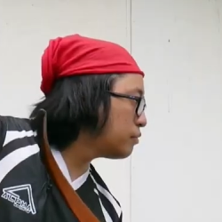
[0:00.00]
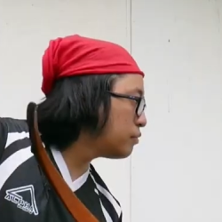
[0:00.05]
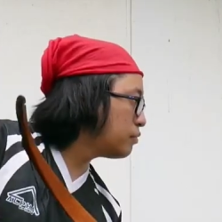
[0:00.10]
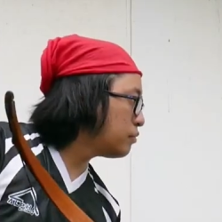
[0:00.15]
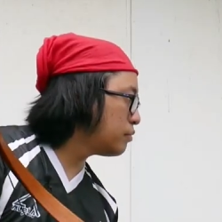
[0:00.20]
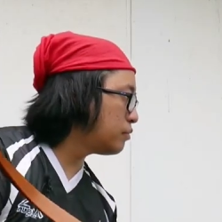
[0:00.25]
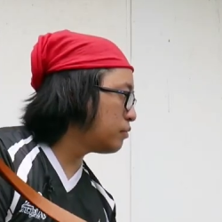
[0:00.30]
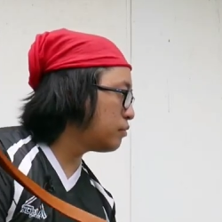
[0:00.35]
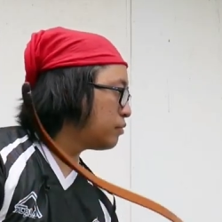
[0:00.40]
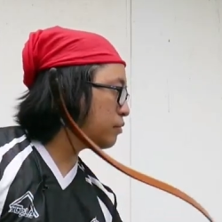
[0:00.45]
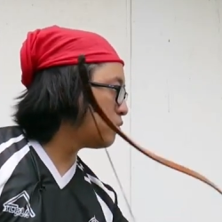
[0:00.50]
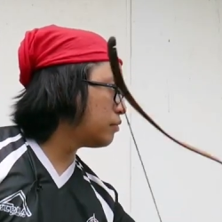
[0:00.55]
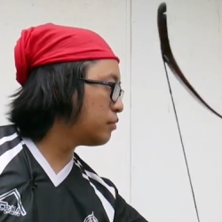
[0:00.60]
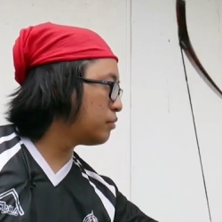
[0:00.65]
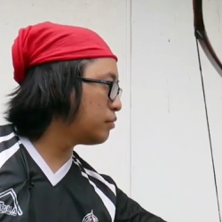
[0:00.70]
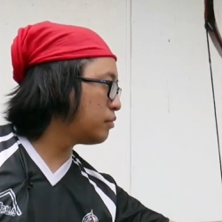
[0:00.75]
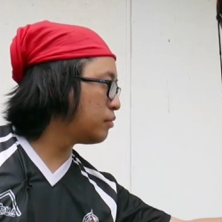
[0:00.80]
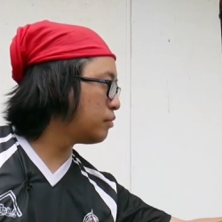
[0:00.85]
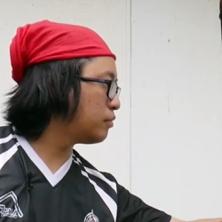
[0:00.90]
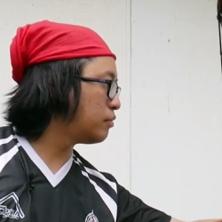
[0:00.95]

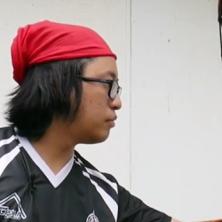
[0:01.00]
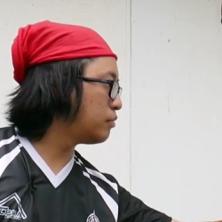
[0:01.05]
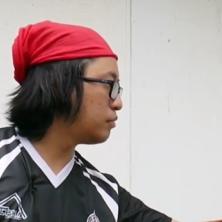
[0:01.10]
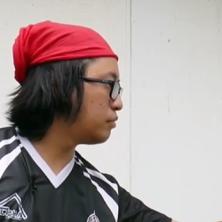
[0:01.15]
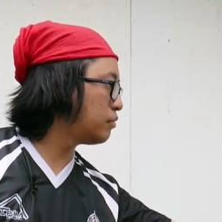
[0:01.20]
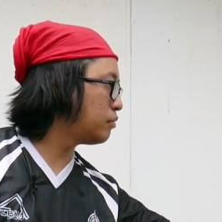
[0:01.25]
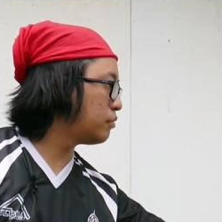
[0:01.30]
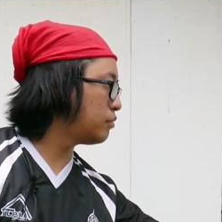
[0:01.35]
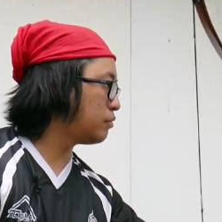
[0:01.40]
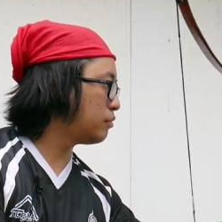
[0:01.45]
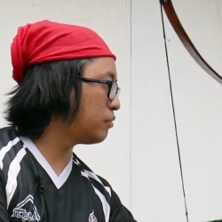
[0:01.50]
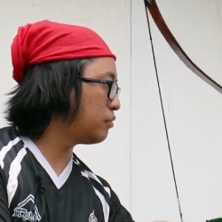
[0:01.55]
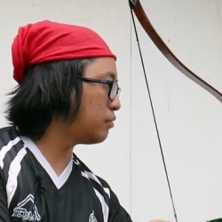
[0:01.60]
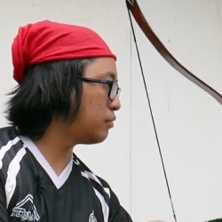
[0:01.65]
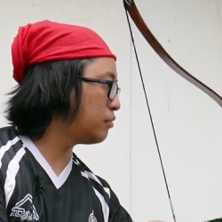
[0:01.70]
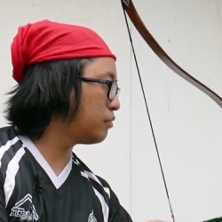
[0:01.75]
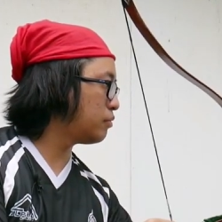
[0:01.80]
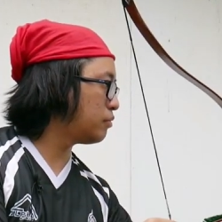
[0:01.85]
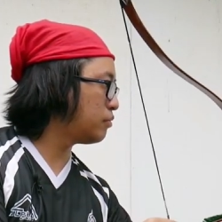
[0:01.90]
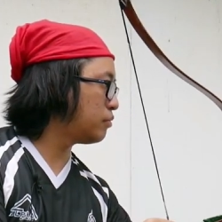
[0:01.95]

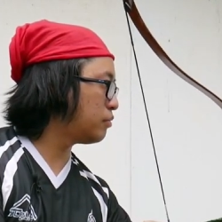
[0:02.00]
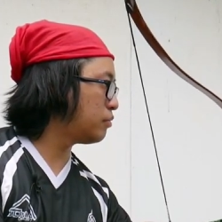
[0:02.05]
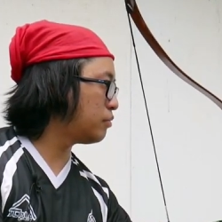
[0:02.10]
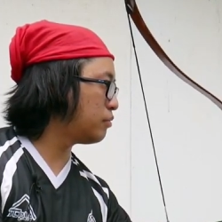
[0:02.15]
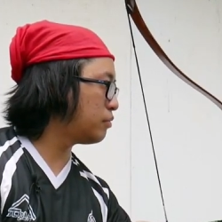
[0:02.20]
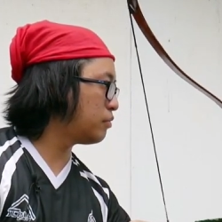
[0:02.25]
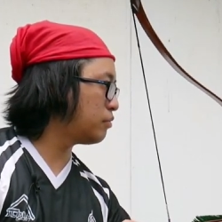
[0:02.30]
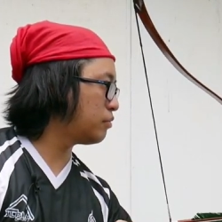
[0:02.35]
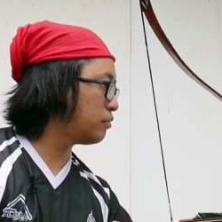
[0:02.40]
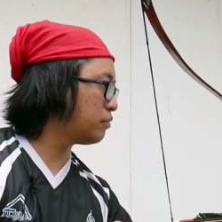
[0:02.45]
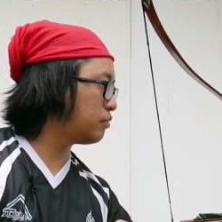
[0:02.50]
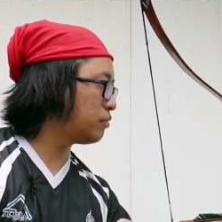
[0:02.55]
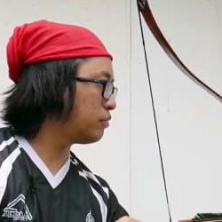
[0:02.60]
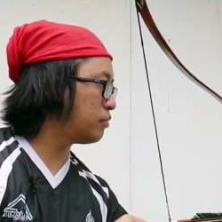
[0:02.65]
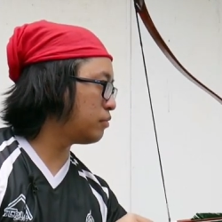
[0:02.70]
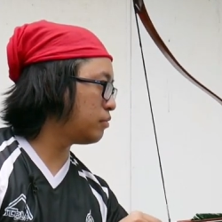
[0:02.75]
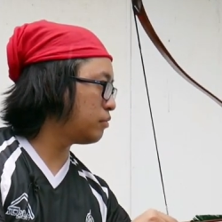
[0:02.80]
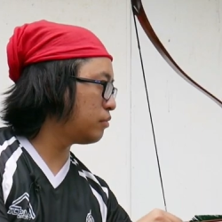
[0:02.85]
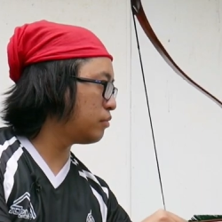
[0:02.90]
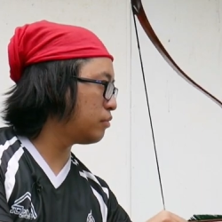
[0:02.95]

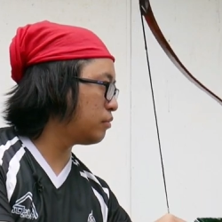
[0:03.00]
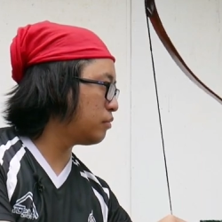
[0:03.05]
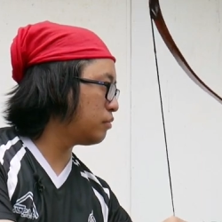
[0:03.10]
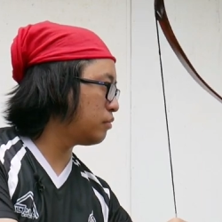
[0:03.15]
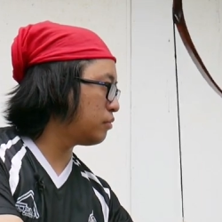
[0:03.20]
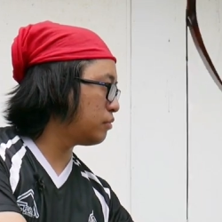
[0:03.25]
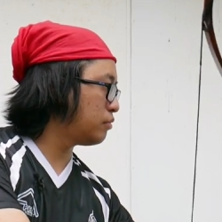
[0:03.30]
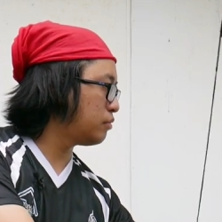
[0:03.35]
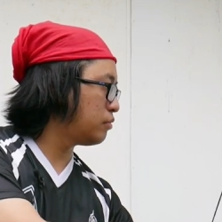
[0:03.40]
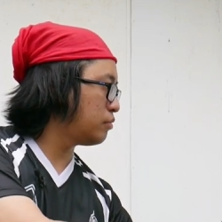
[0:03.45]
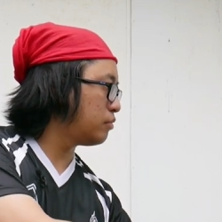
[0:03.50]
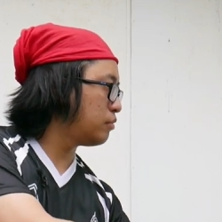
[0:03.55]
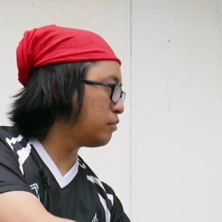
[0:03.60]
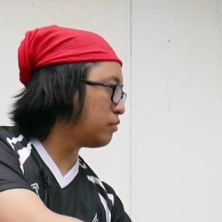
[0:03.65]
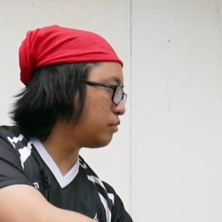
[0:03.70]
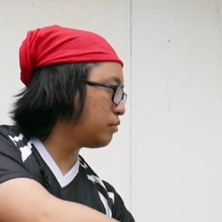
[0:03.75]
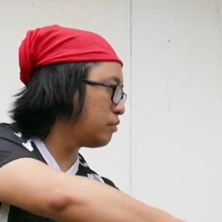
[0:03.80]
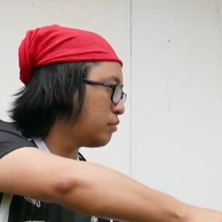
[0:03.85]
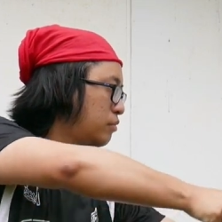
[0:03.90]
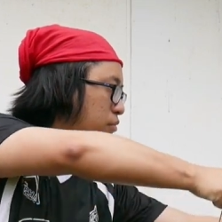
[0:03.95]

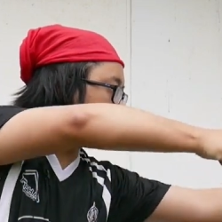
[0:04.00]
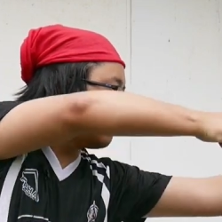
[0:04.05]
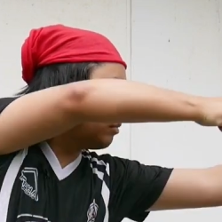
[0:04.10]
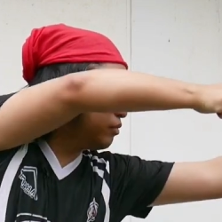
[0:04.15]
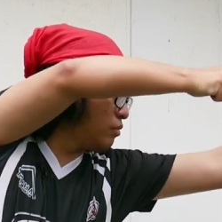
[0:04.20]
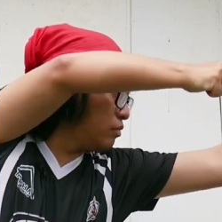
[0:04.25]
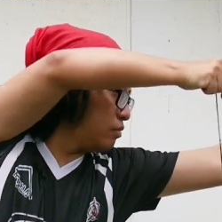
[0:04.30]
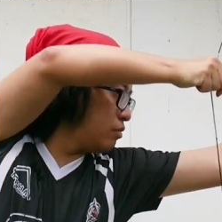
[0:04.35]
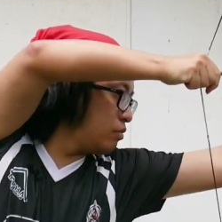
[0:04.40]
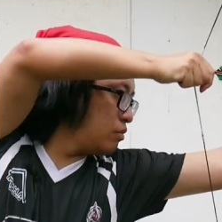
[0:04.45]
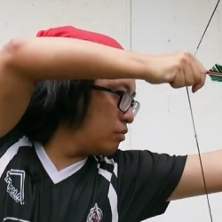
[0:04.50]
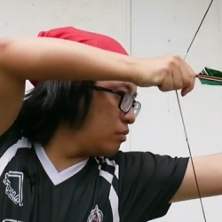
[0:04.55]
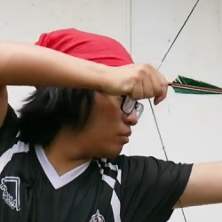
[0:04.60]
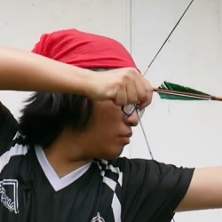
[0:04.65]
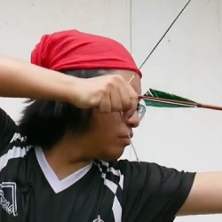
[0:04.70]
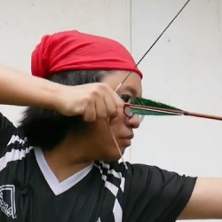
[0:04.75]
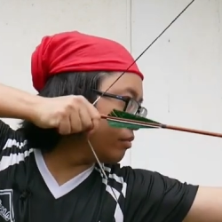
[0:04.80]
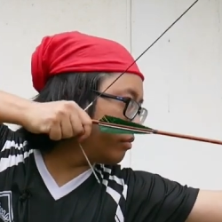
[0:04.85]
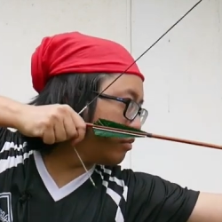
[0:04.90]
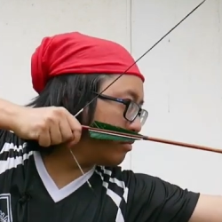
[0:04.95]

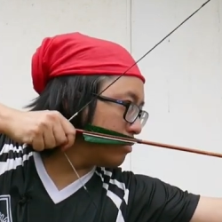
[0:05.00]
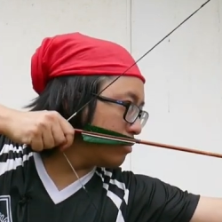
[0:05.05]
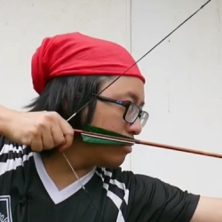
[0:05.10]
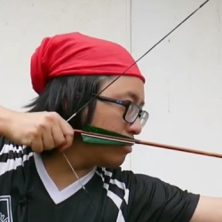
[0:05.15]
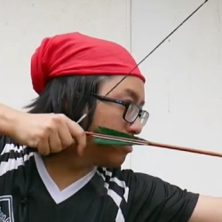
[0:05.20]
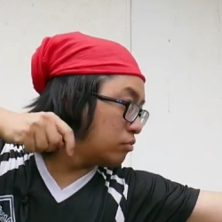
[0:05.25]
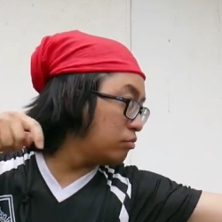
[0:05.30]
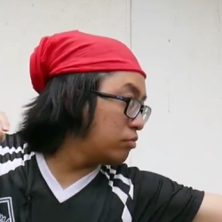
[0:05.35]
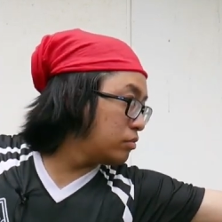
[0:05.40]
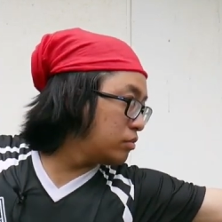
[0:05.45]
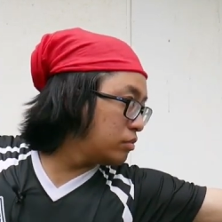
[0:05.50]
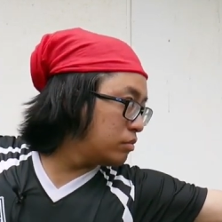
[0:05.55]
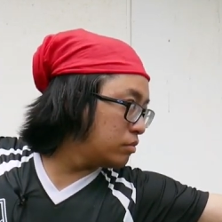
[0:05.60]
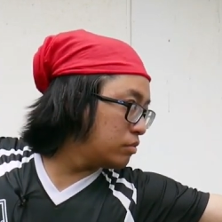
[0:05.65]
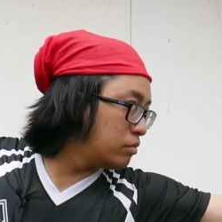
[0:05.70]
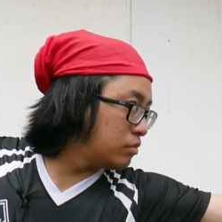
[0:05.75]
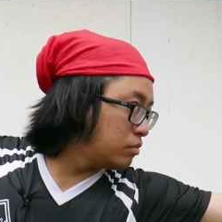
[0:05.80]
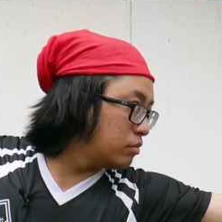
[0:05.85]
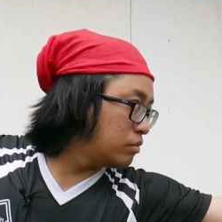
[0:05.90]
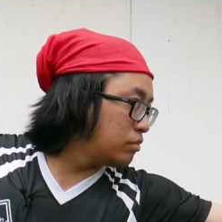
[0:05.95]

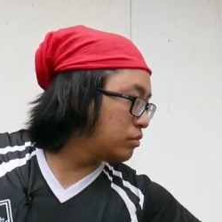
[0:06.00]
(no one is talking)